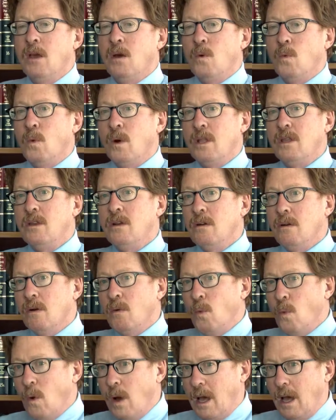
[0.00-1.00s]
when you're
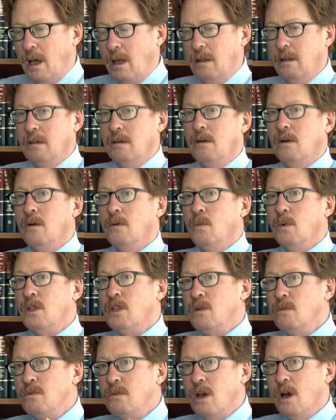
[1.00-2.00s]
well, or when
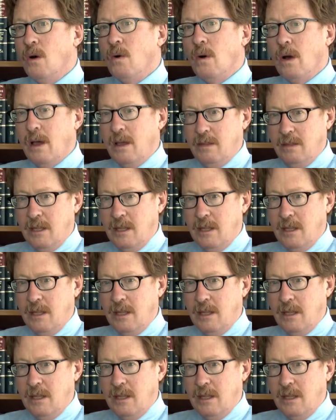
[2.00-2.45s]
you know